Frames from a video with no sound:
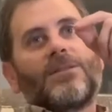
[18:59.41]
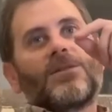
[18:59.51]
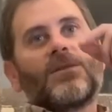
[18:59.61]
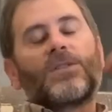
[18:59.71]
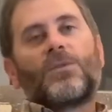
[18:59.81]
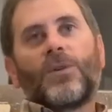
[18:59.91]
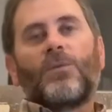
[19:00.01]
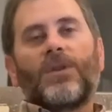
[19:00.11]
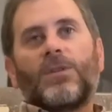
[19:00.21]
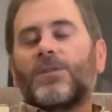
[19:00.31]
So
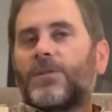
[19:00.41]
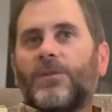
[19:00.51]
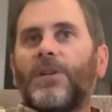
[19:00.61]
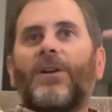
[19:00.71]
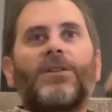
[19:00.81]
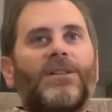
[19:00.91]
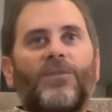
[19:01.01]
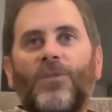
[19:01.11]
the narrative of